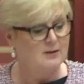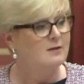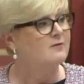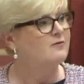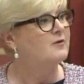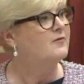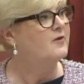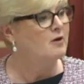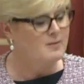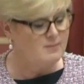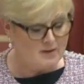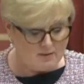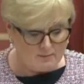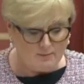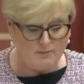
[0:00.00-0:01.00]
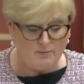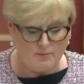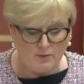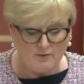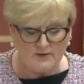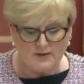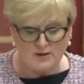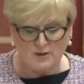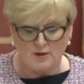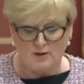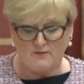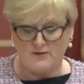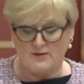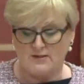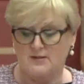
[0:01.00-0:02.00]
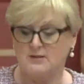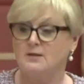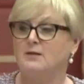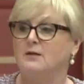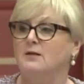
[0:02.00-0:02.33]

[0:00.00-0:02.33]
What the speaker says: for a very moving service